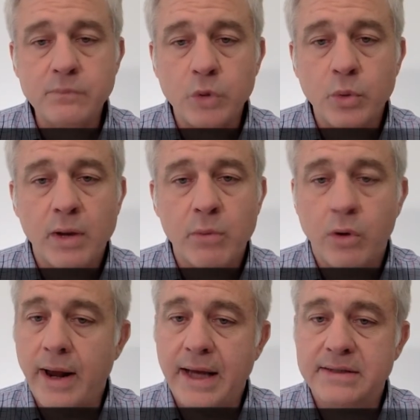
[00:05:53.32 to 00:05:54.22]
we'll have
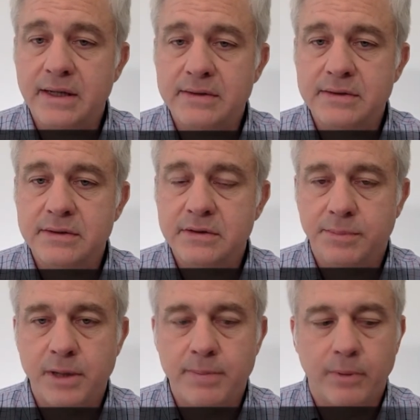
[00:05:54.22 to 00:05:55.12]
more access to
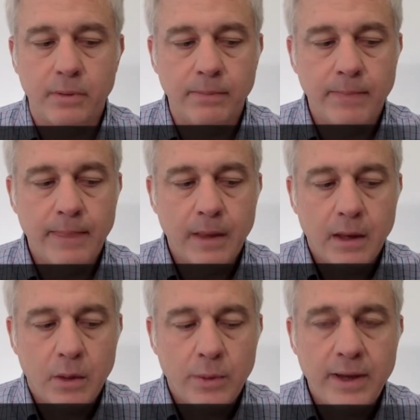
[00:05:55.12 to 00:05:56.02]
people.
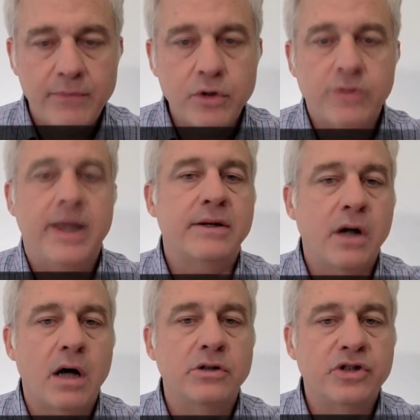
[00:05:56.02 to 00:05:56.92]
We have new
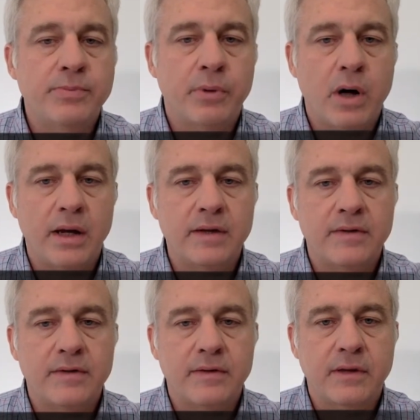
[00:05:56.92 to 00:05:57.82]
technology
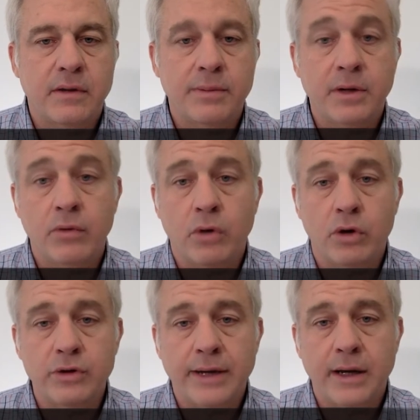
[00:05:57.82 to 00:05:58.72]
products that are being
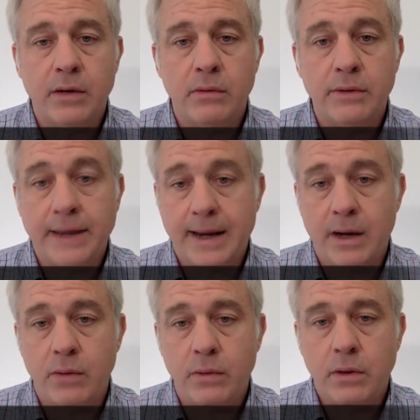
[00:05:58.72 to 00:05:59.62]
rolled out
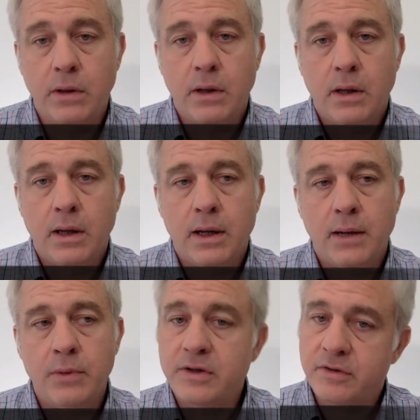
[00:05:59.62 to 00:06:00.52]
now.
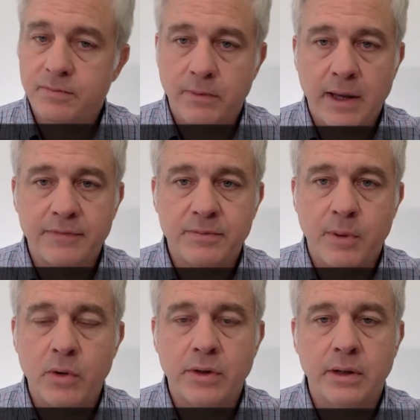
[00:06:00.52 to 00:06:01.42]
We have
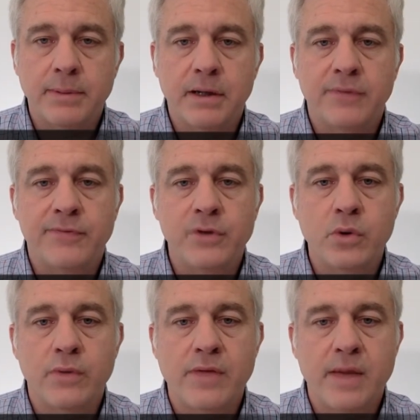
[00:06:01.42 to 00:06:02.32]
spoken about a
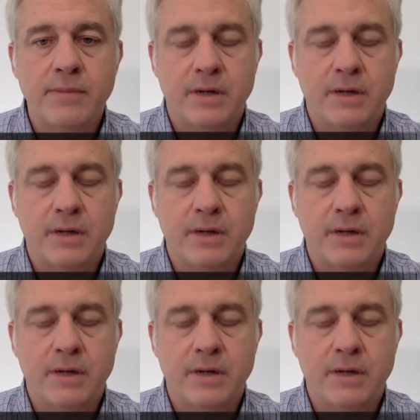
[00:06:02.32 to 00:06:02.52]
few of them to